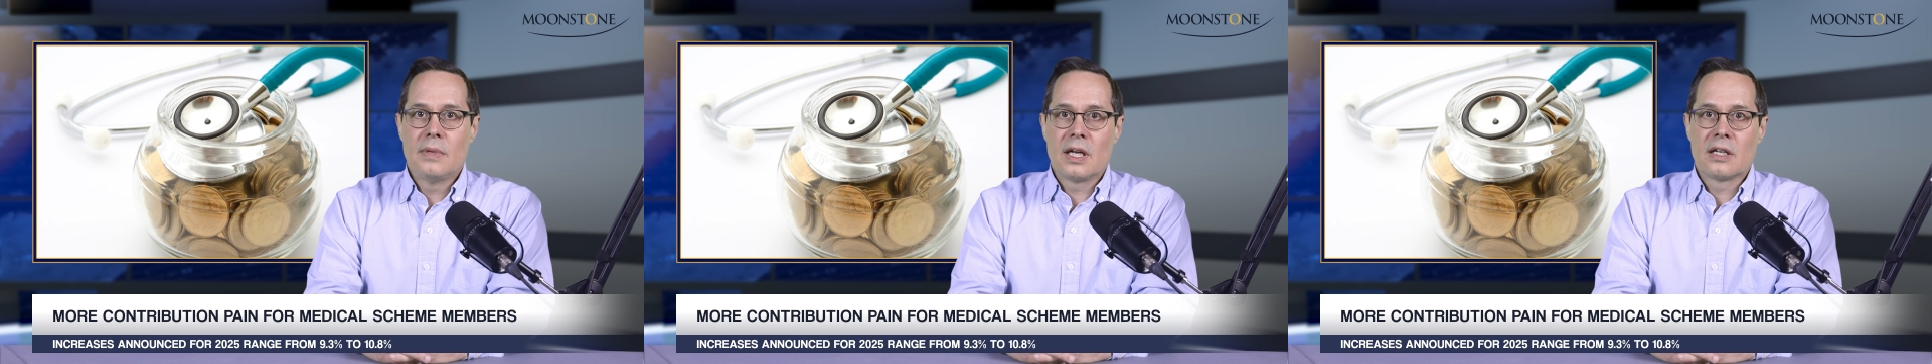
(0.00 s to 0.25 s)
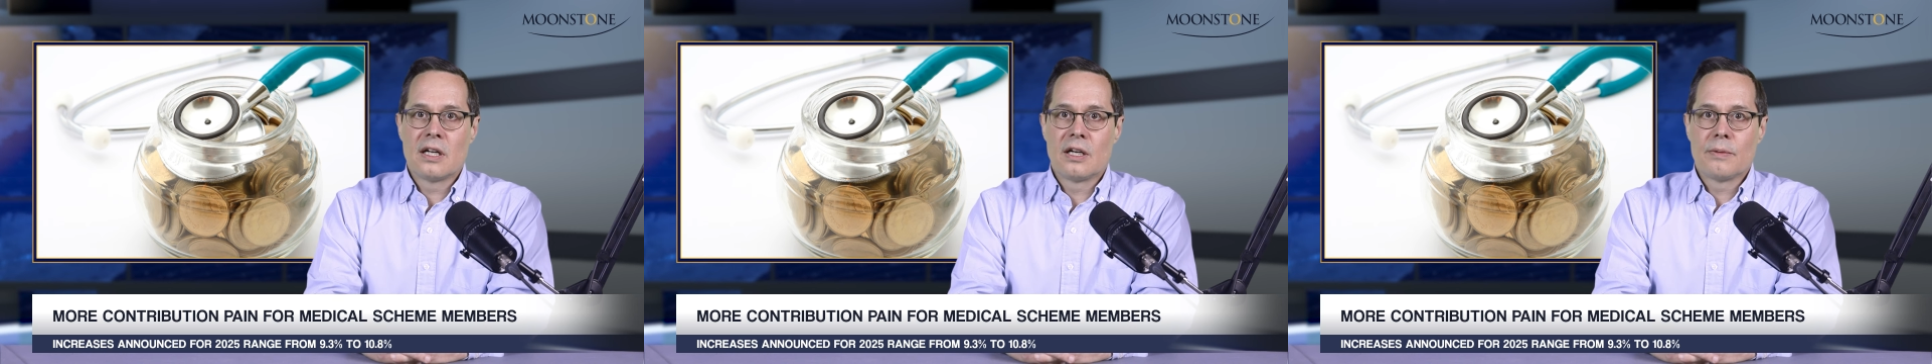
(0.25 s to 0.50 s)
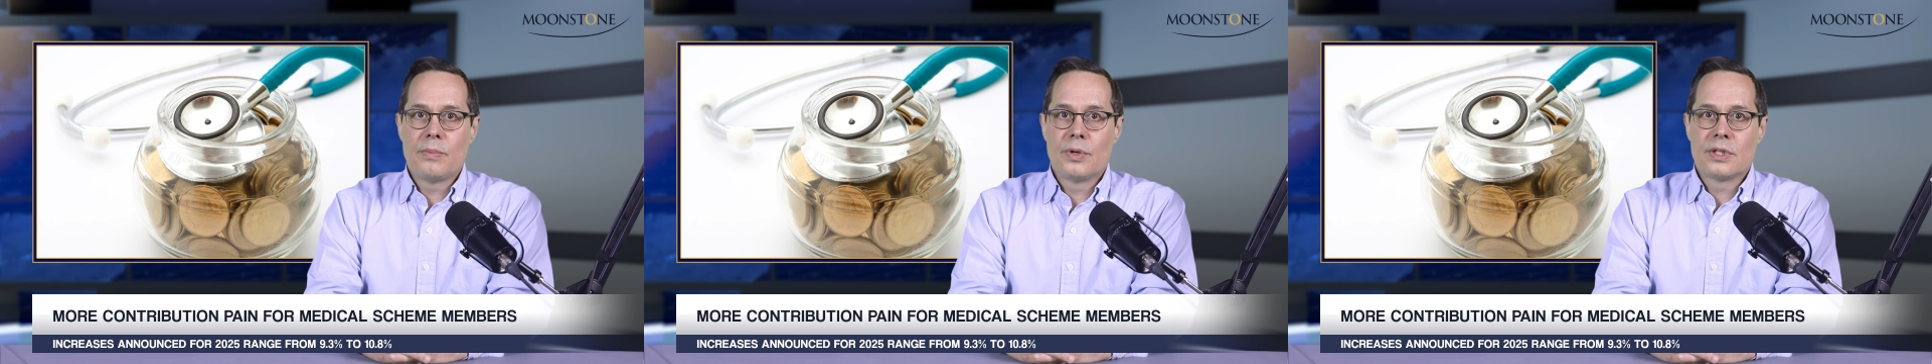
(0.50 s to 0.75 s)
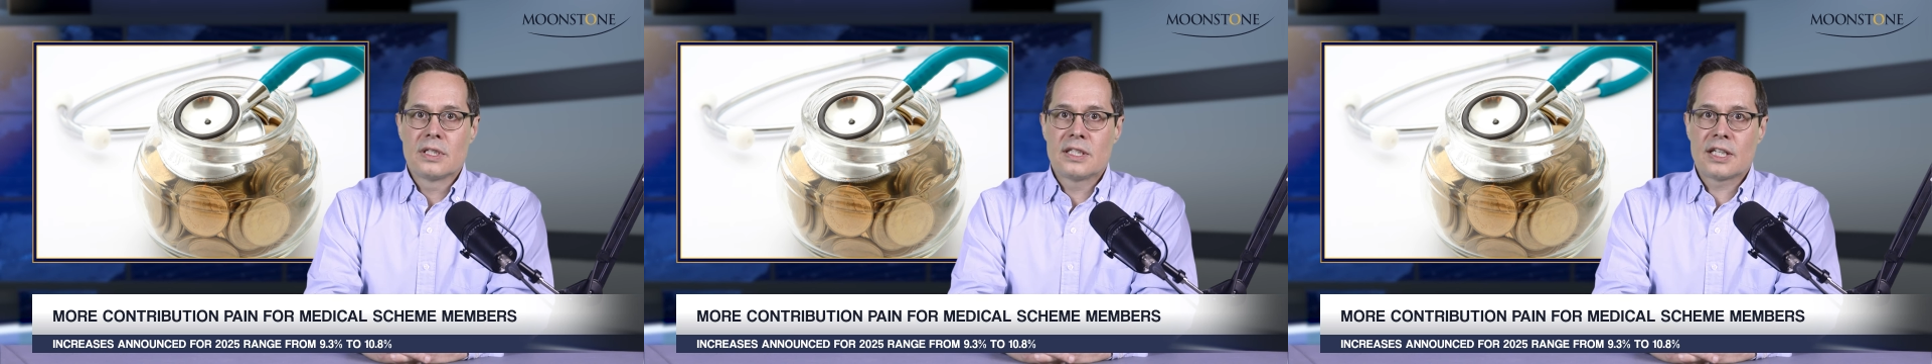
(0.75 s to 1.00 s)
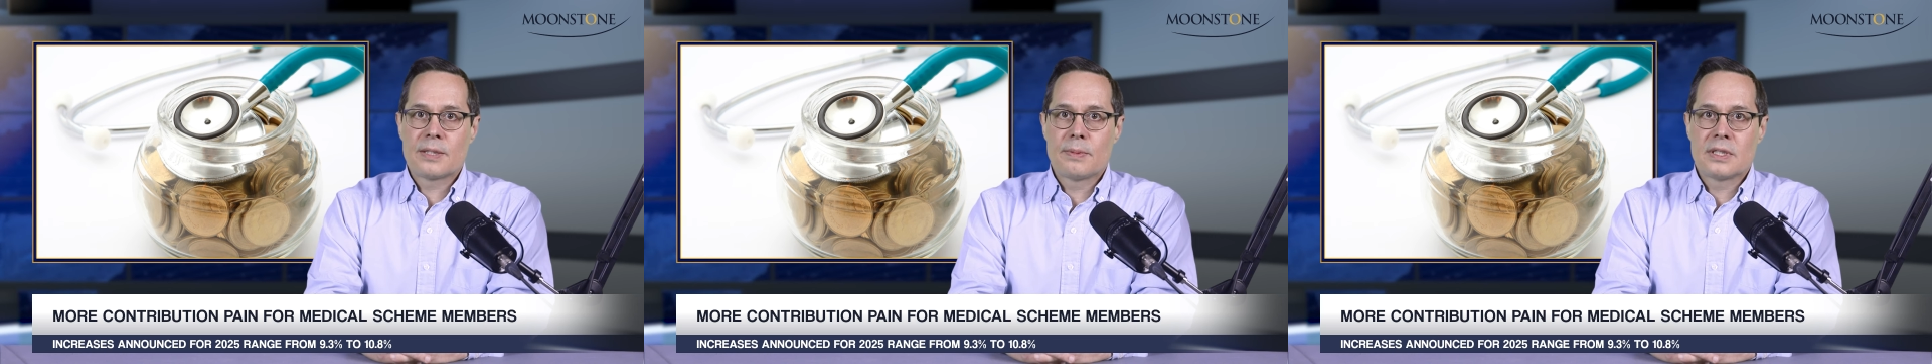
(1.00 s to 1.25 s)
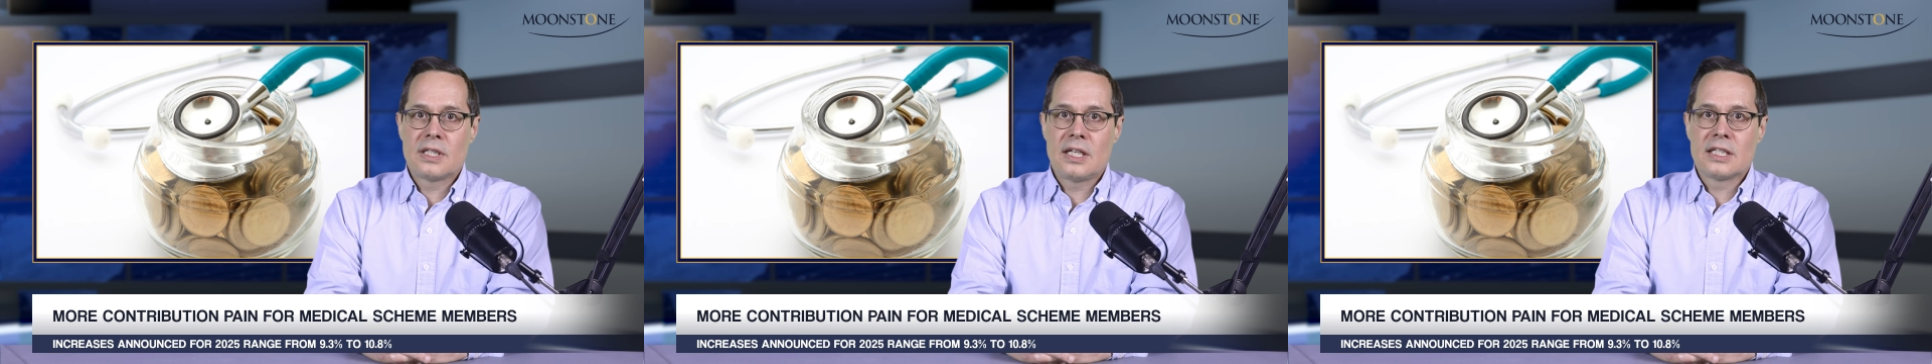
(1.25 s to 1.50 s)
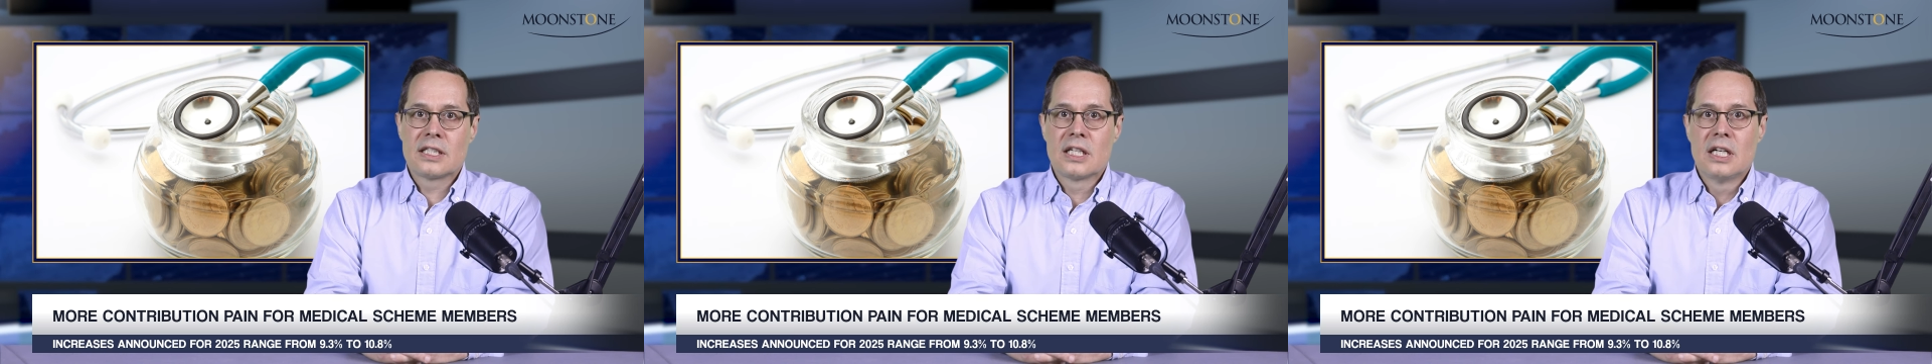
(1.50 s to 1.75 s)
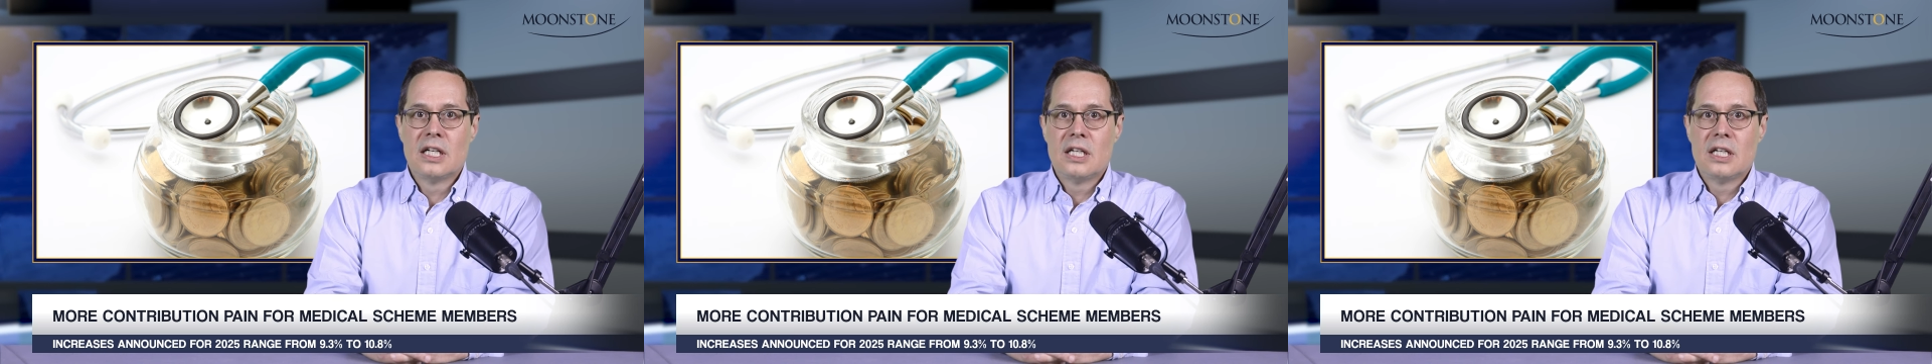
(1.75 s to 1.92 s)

at 9.4%,